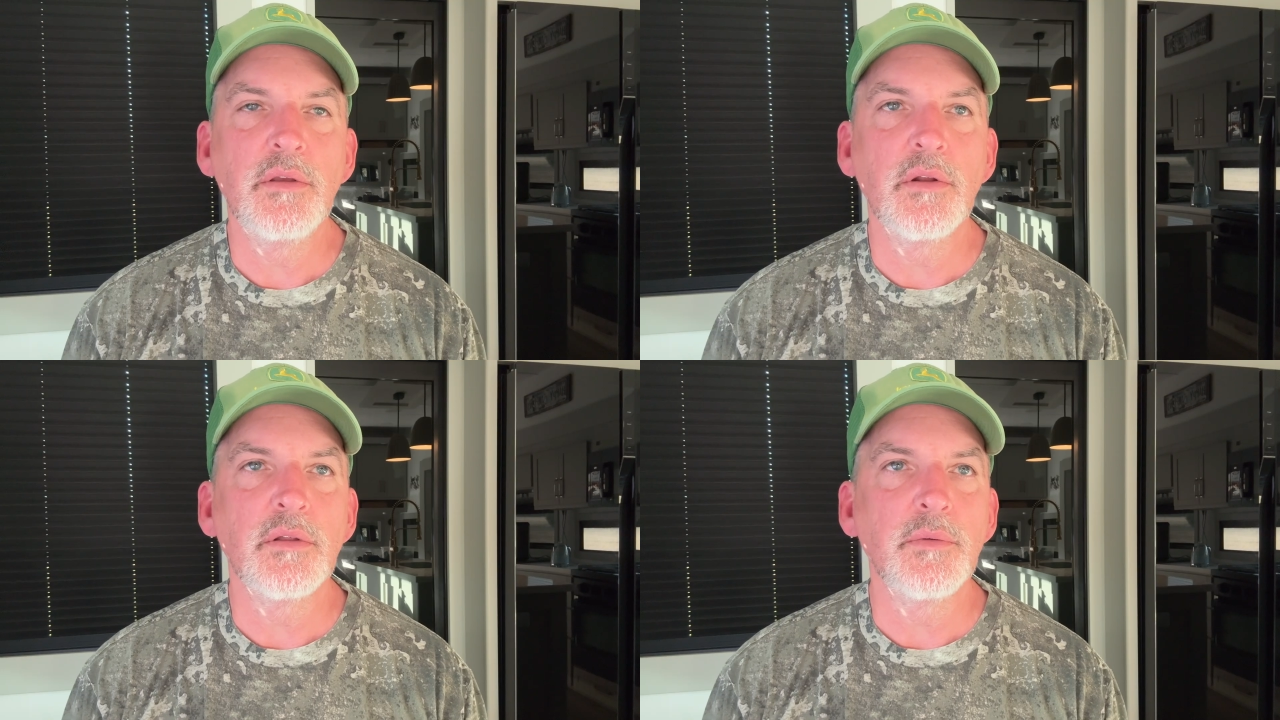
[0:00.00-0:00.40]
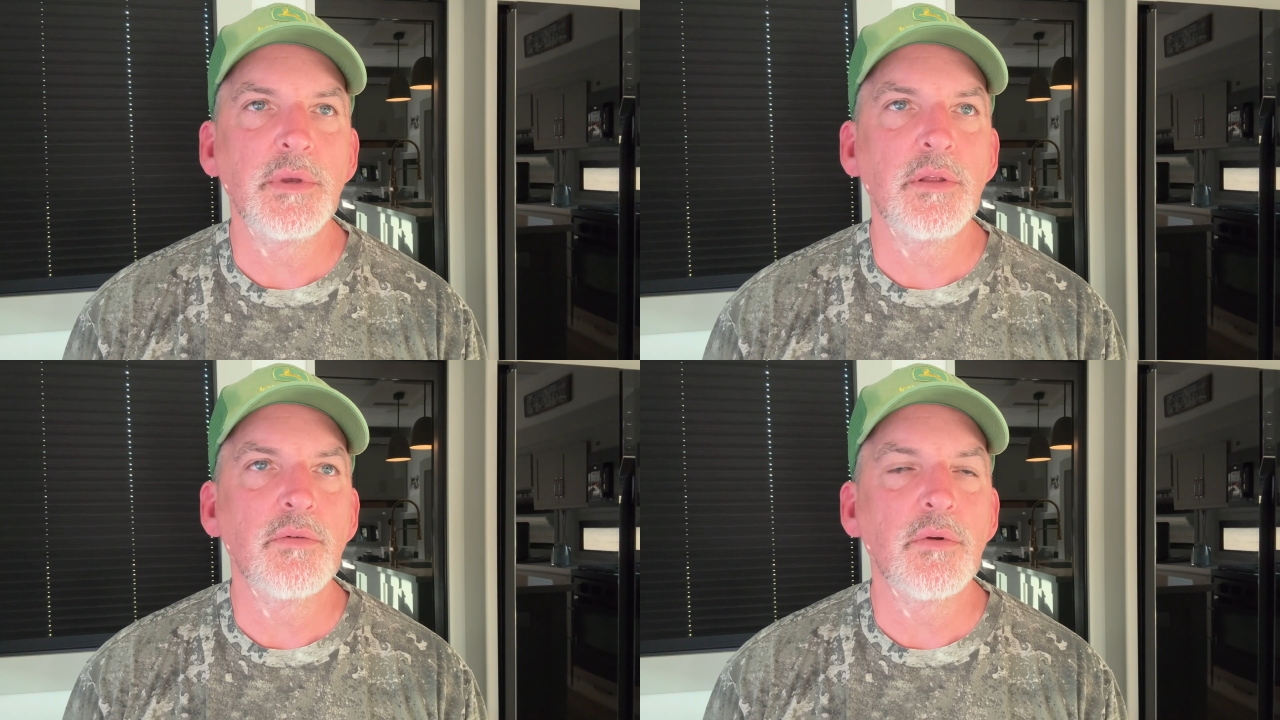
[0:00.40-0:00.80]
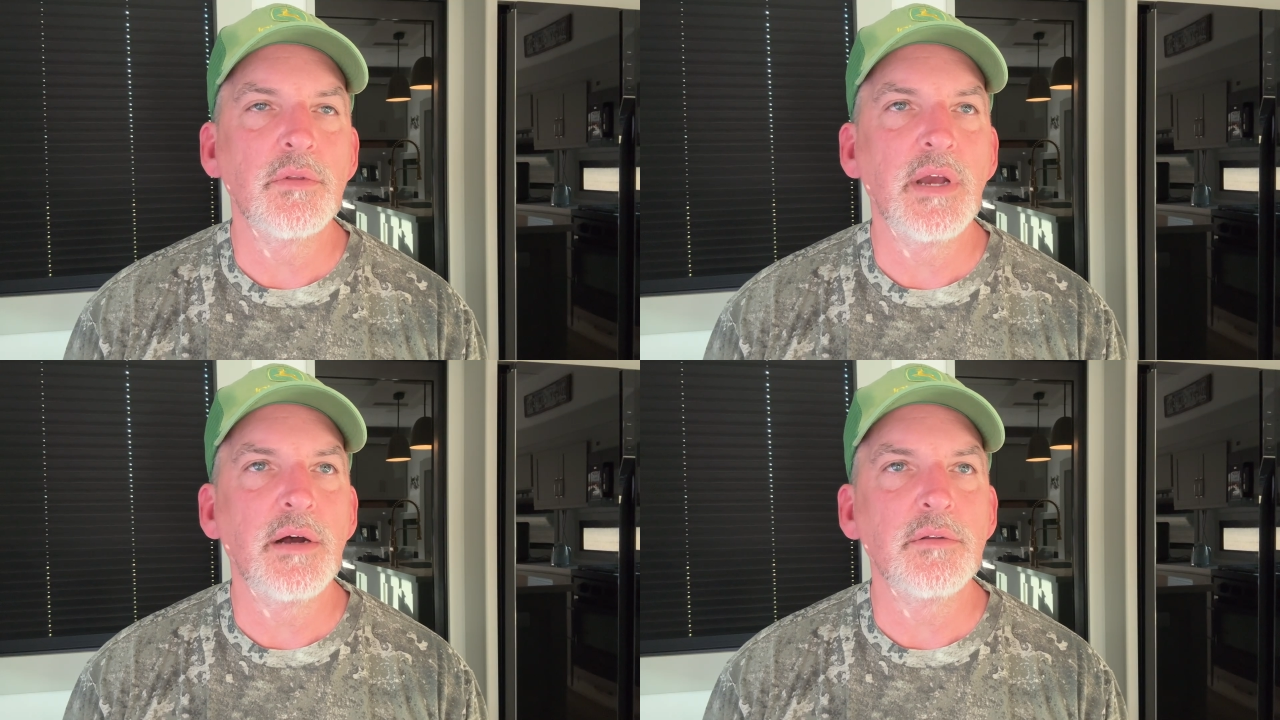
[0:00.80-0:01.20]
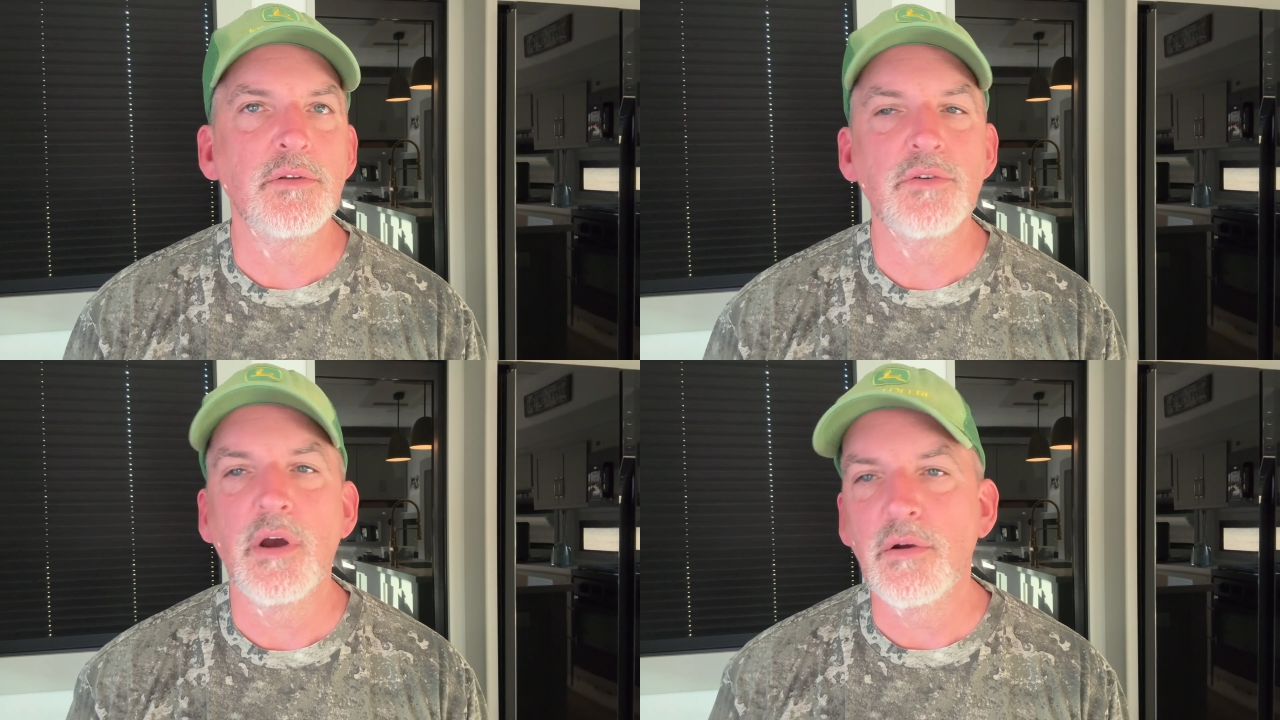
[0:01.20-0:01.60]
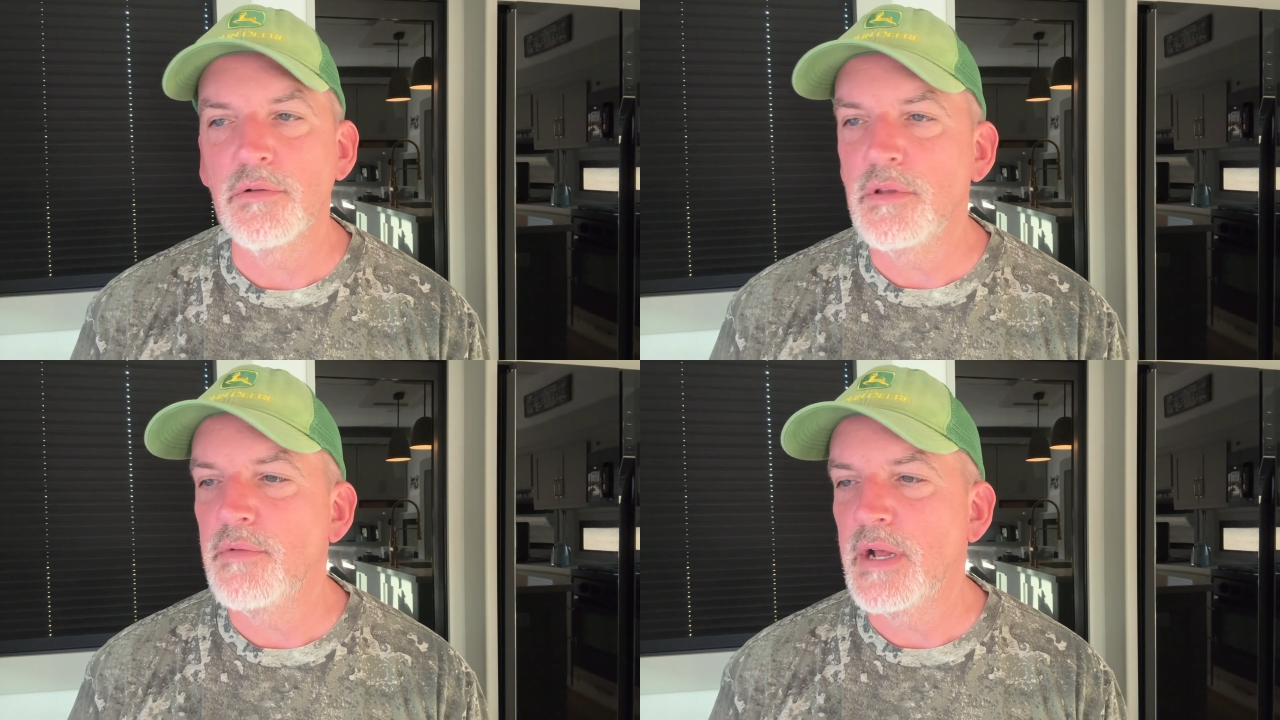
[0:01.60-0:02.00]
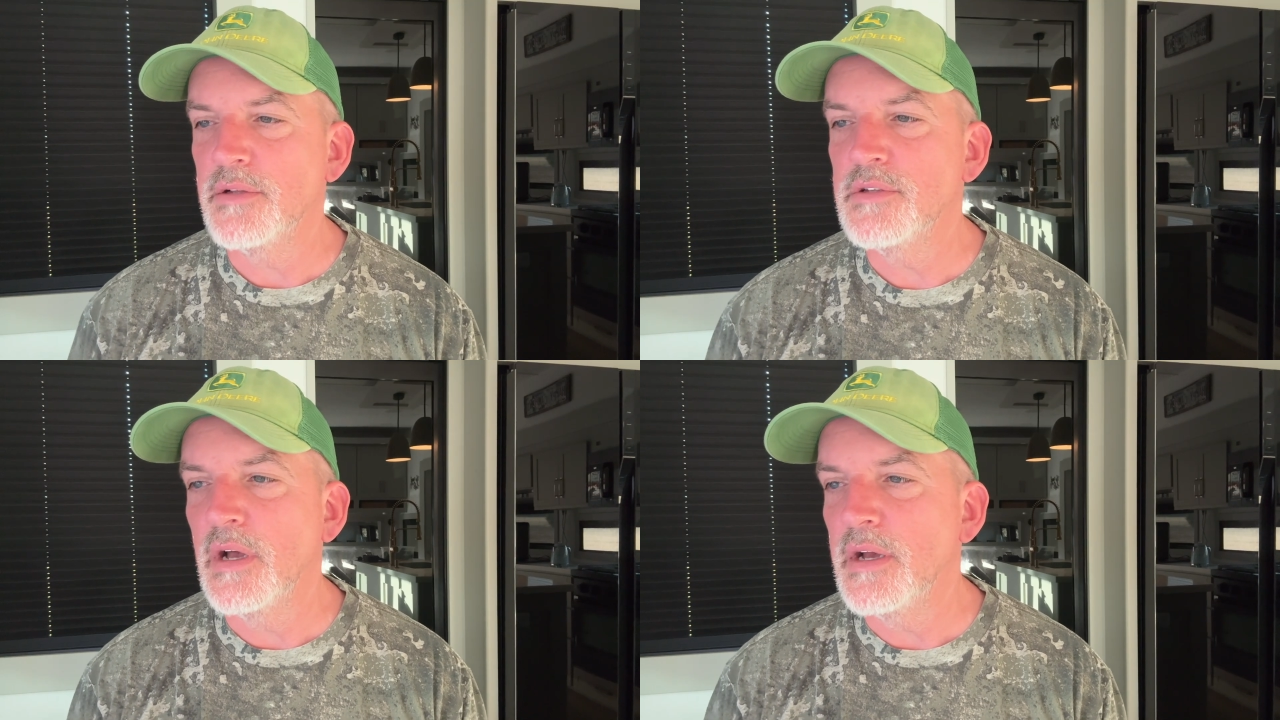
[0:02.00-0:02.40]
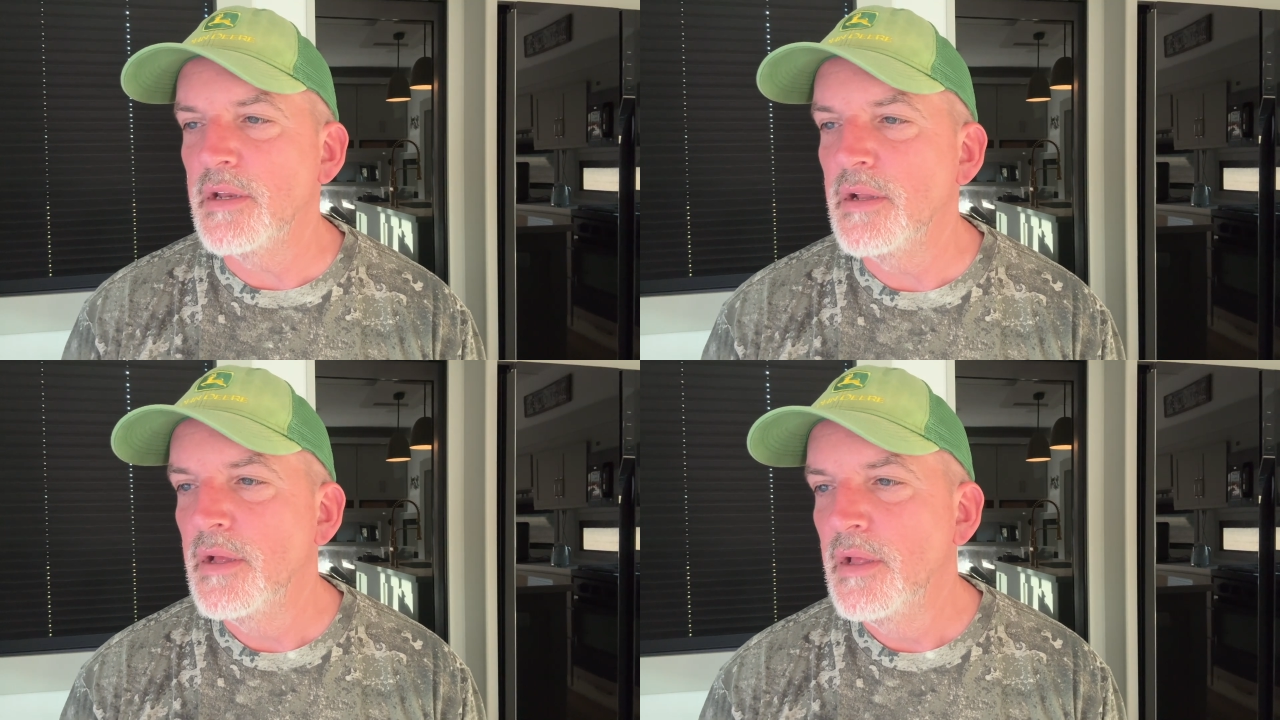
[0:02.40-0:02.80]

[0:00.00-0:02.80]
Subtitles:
Then we could throw a towel in the dryer or leave it outside.